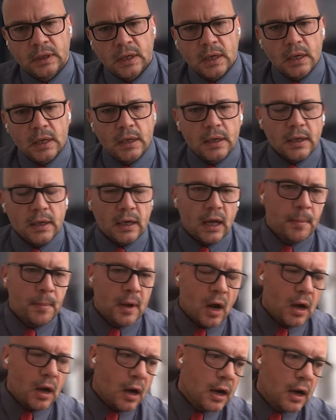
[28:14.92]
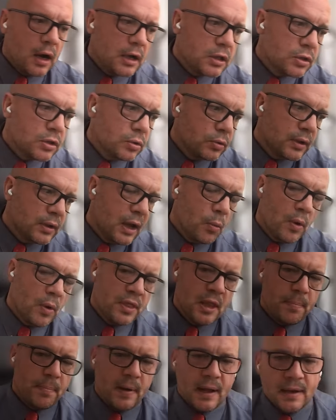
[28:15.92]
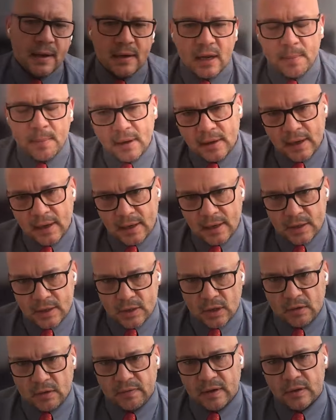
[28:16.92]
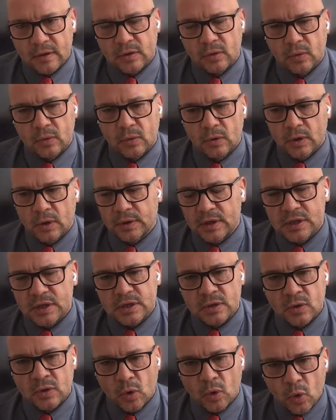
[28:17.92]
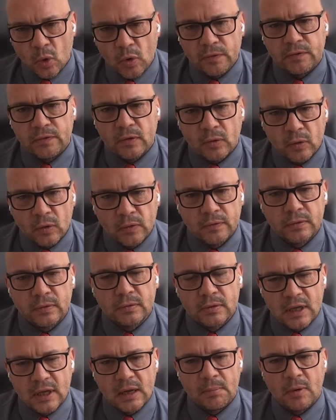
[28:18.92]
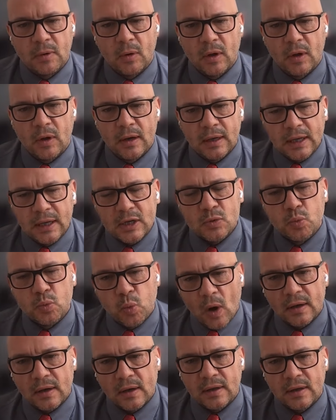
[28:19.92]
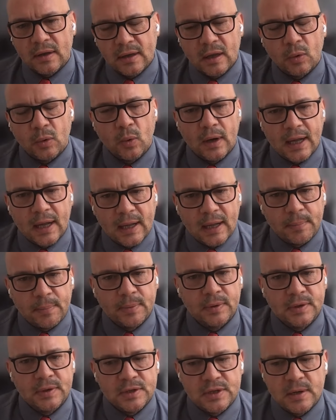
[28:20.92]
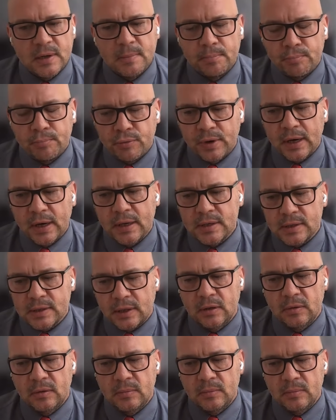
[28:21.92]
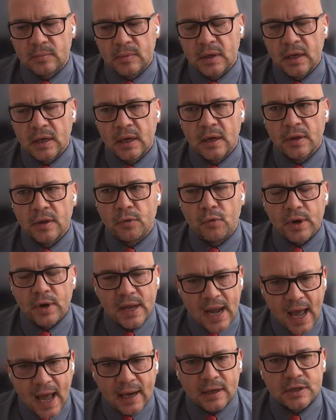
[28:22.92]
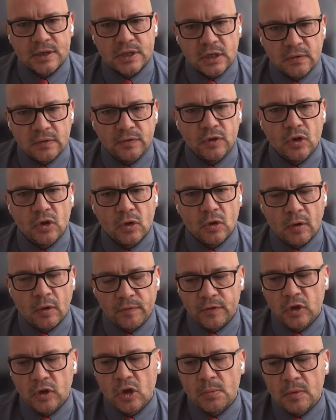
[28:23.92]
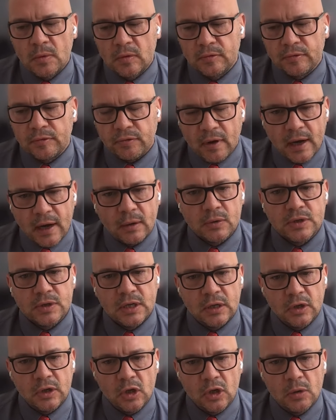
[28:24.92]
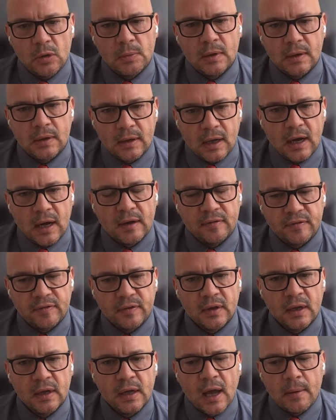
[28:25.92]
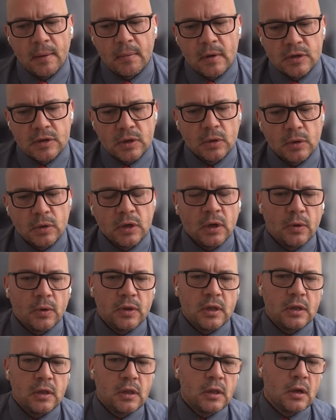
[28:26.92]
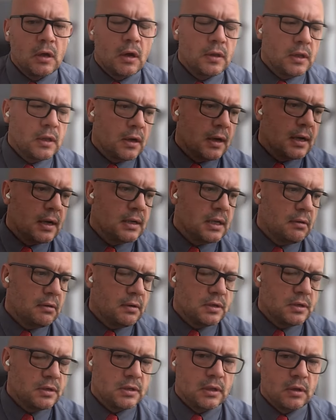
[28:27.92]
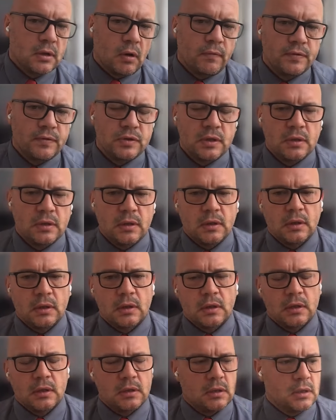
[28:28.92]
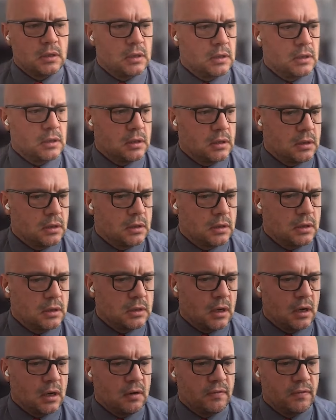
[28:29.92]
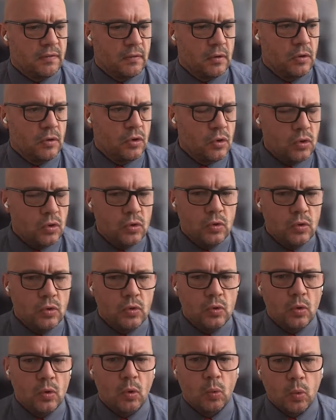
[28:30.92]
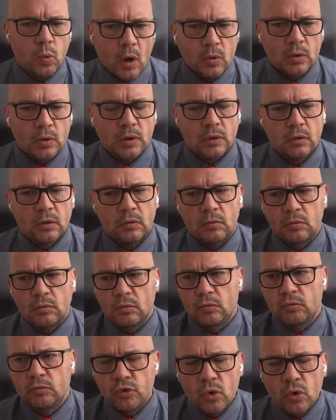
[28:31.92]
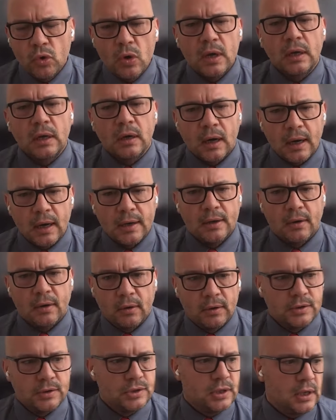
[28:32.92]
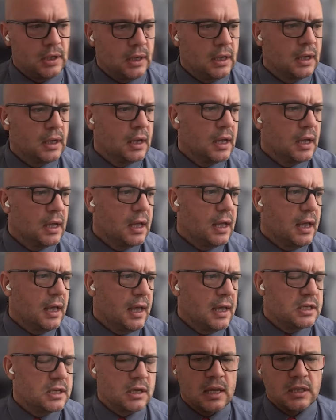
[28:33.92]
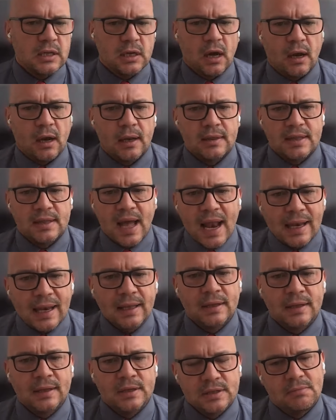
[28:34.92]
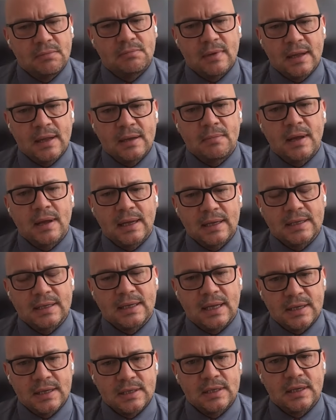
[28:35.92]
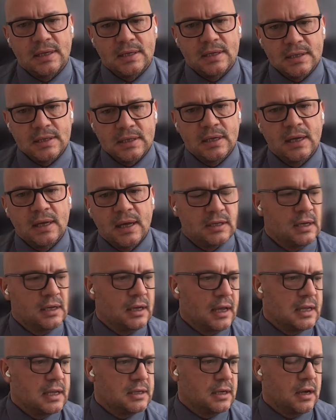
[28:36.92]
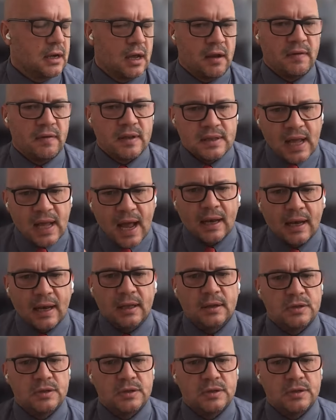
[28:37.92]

Yeah, I mean, I, I thought that when the pandemic kicked off, I thought, look, this is an awful, awful thing, but at least one thing that will happen is it brings home the reality of, hu of human frailty and human life. And so, you know, the, the, the idea is obviously the, the, the, this kind of new woke ruling ideology is a, is a kind of dalliance in, in many senses. It's, an, it's a kind of dalliance.